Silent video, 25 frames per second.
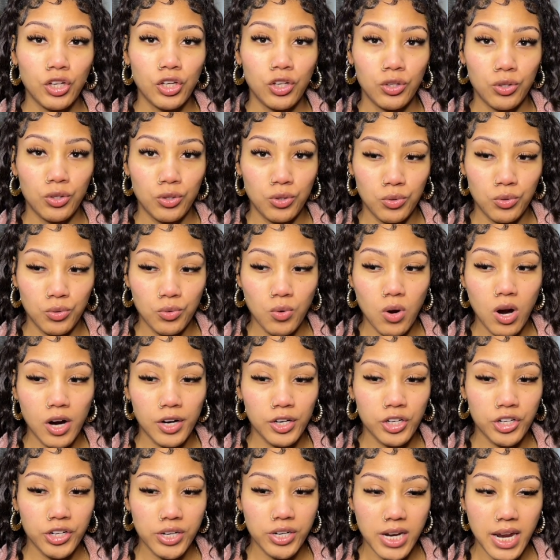You are
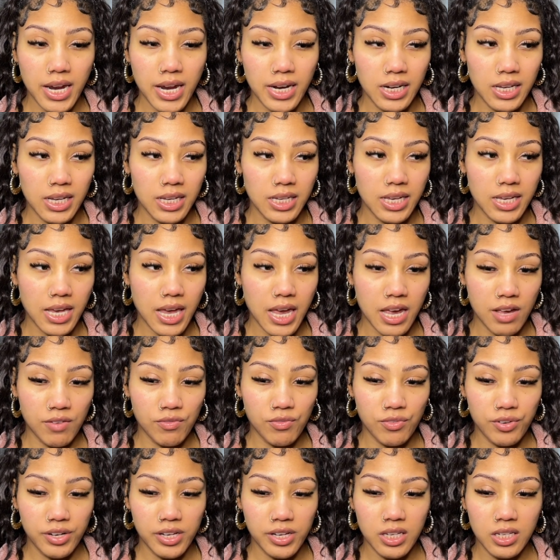creating
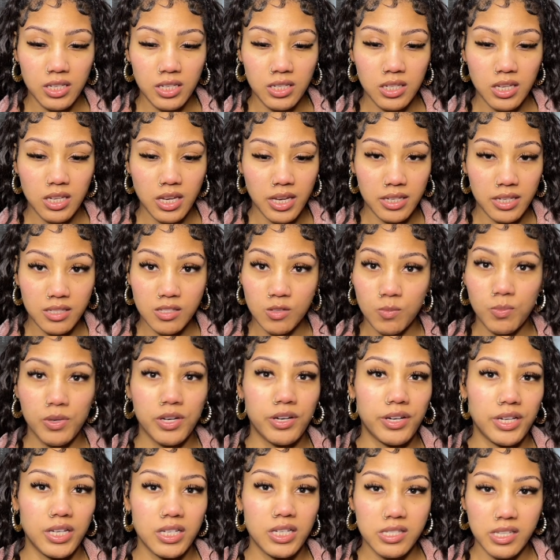every
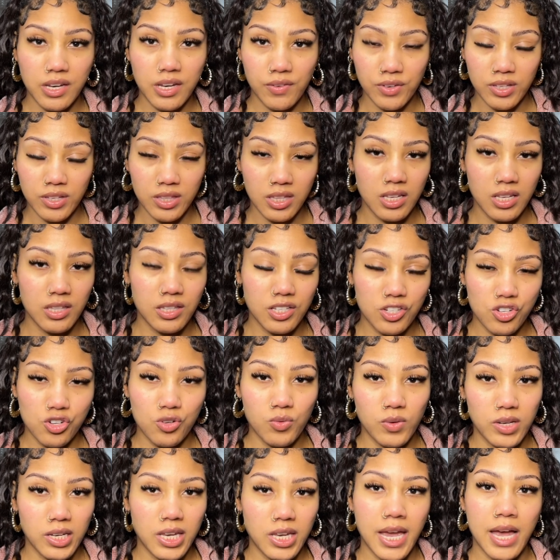experience, everything that
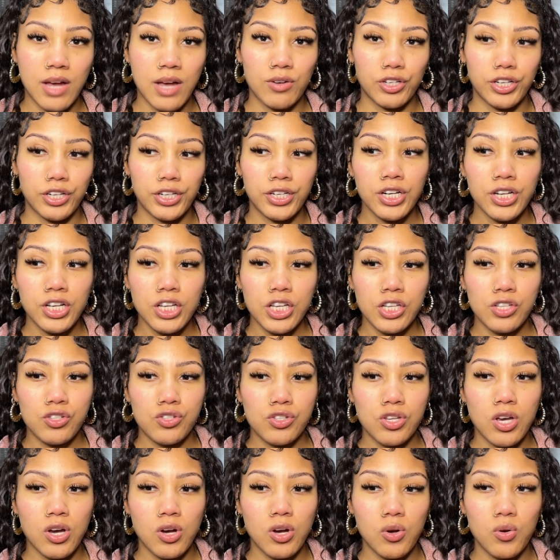you encounter.
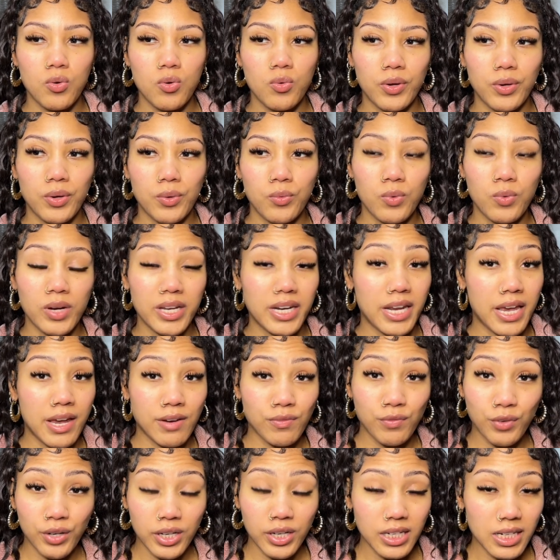So,
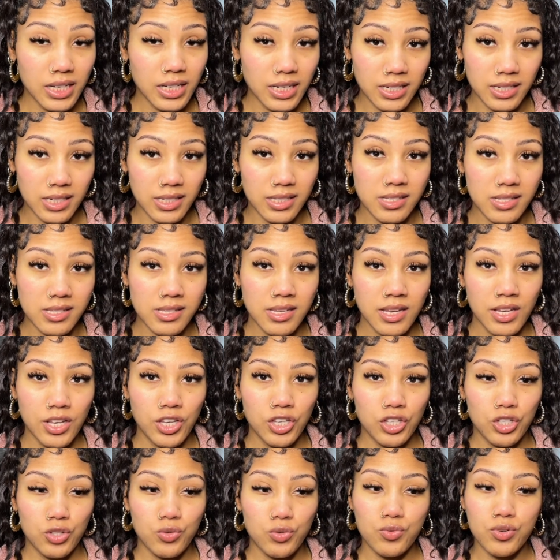whatever it is,
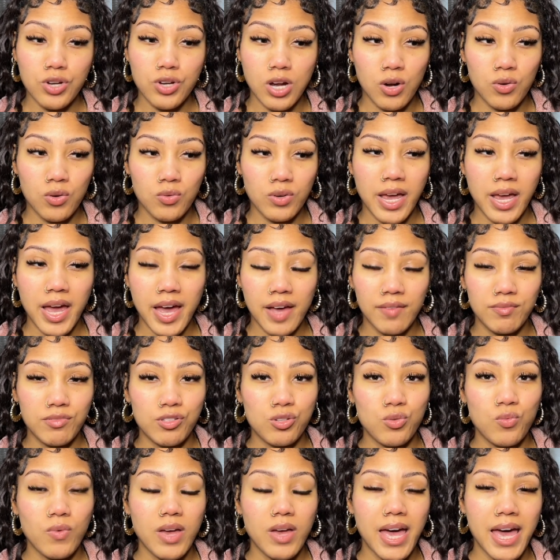you don't have
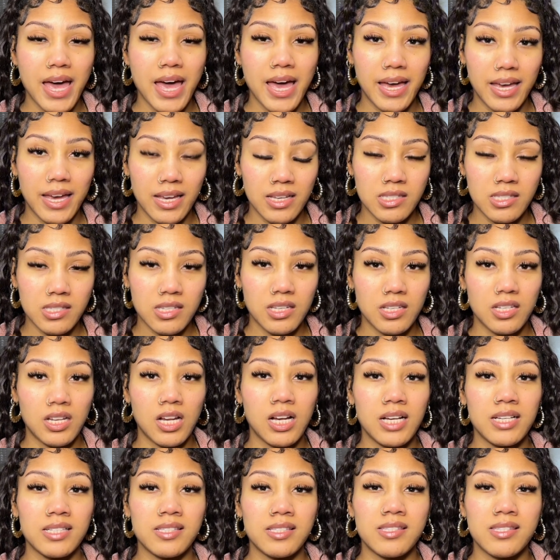to ask,
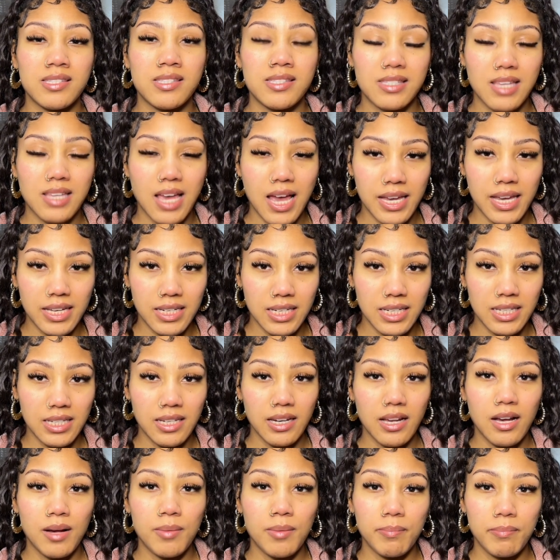assign it
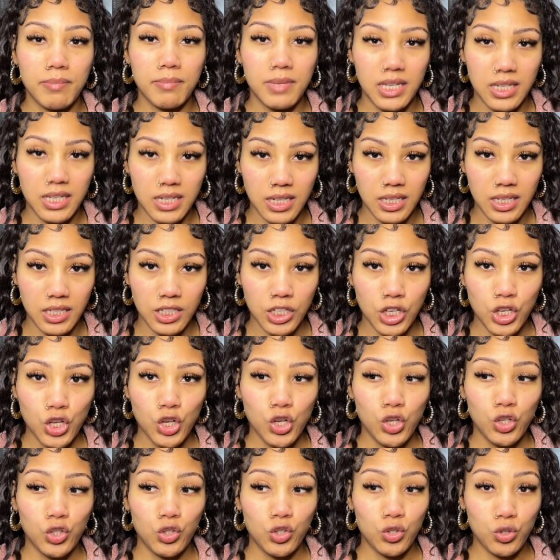a meaning.
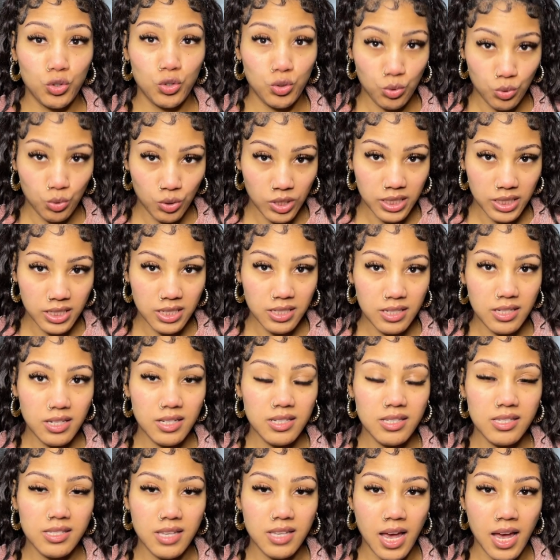You get to
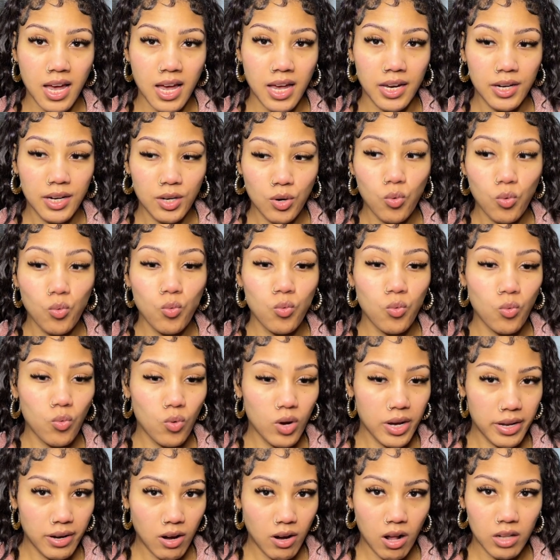decide
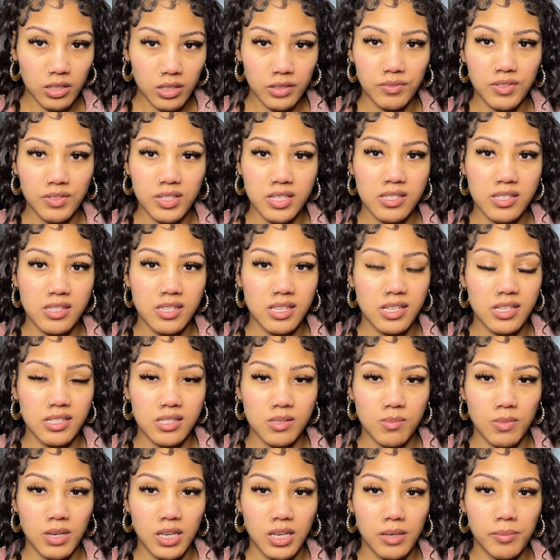what all of these
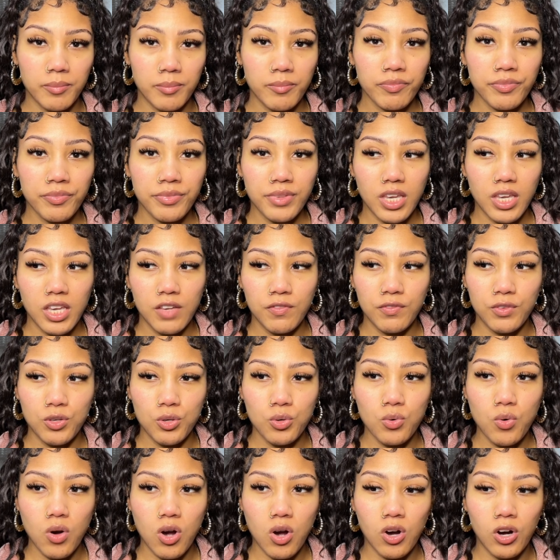things mean. If
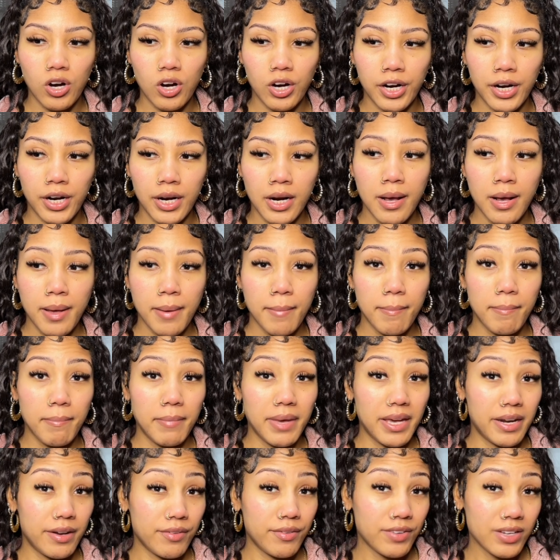you are
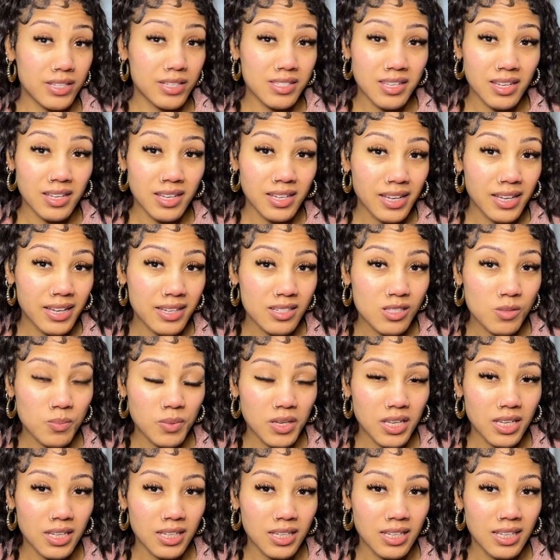manifesting an
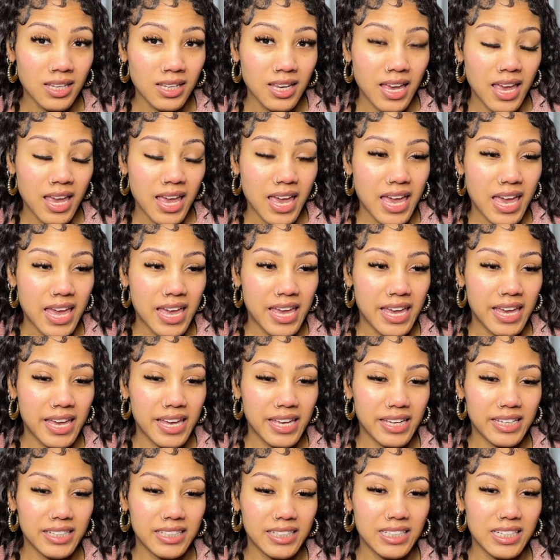SP
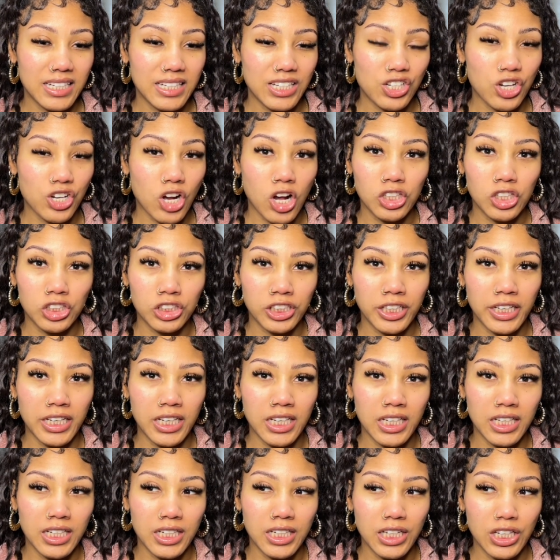and y'all are
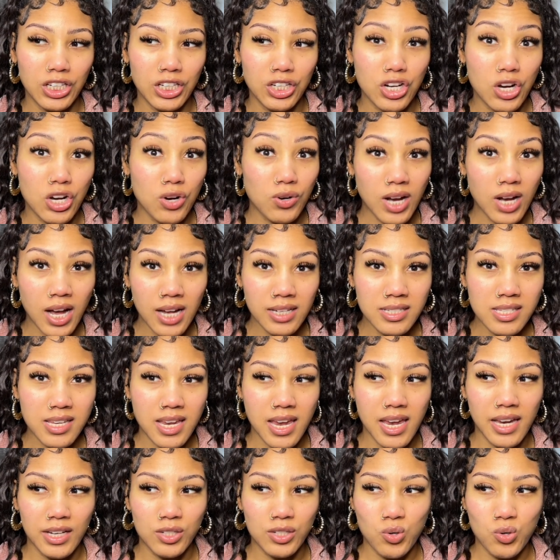in no contact